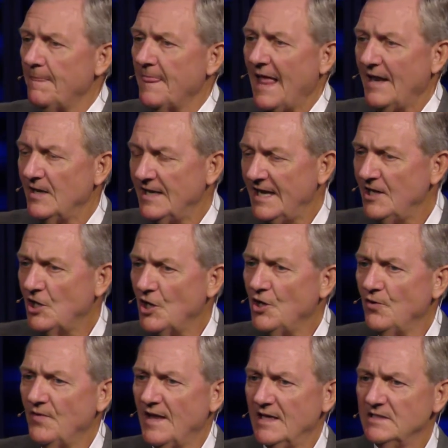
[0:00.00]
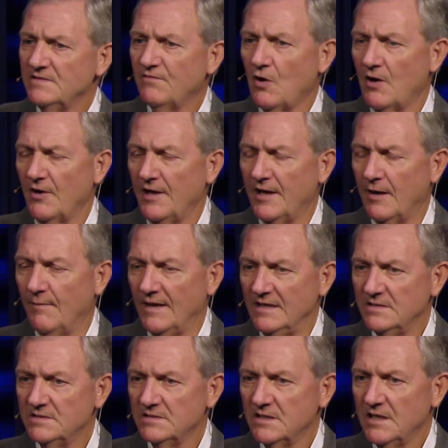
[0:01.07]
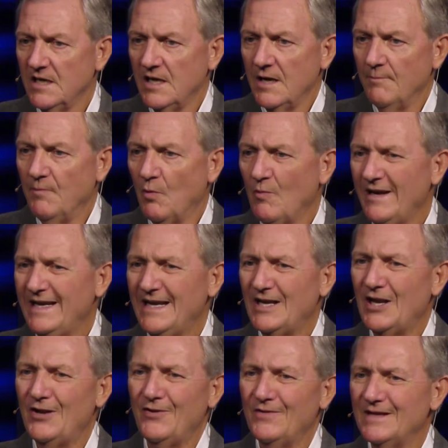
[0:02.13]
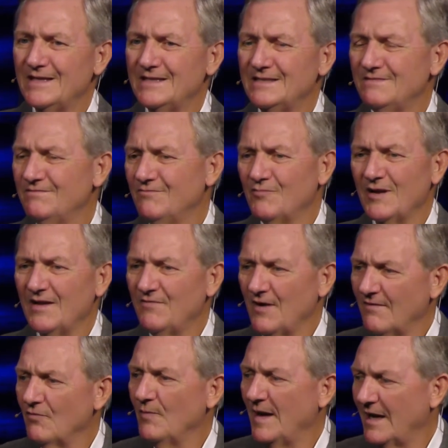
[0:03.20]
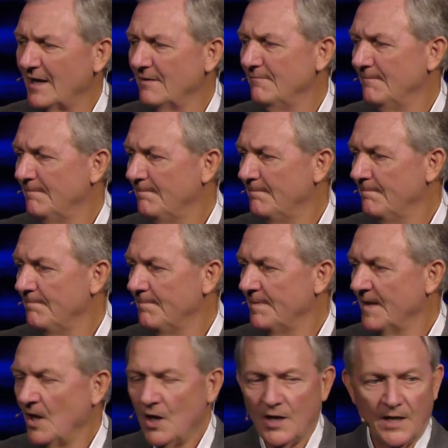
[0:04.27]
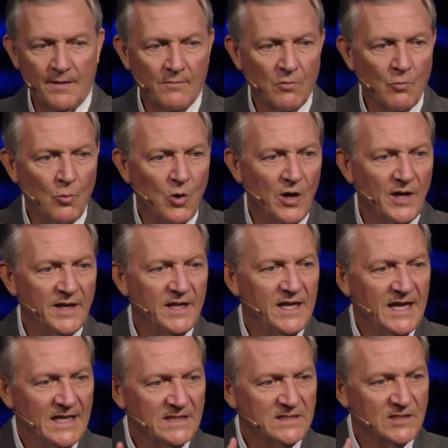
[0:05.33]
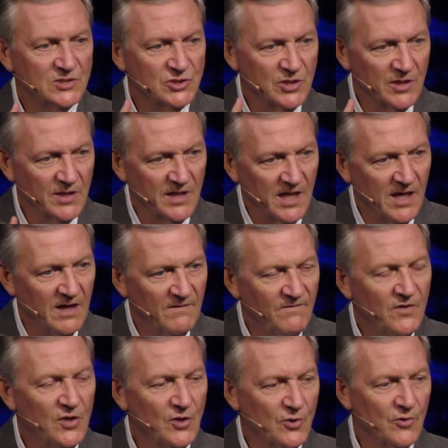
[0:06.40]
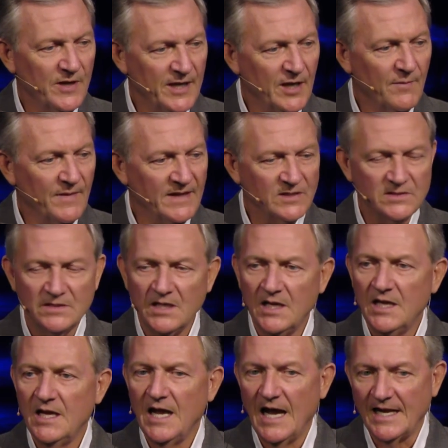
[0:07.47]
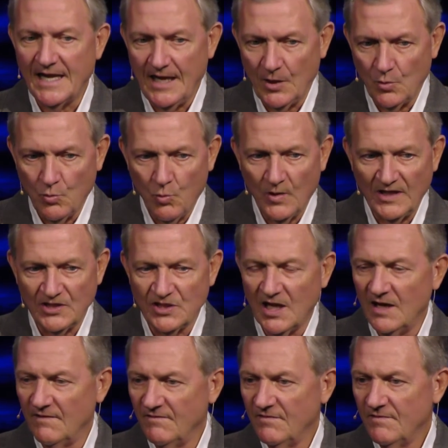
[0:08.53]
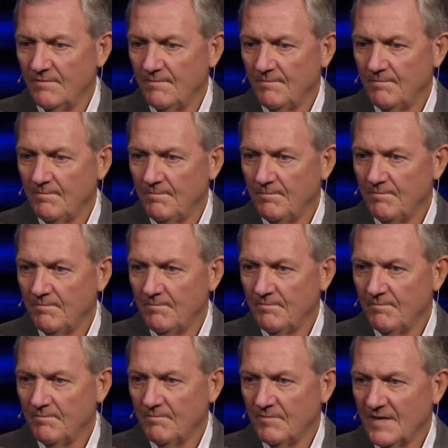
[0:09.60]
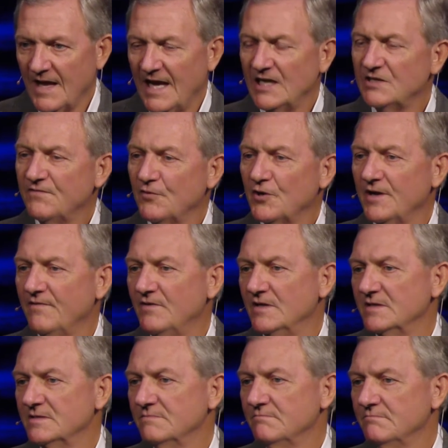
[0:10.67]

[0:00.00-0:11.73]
need to do this for our enemies, but we need to do this really for everybody. Number one, it says to love your enemies. Again, what is love? It's forgiveness.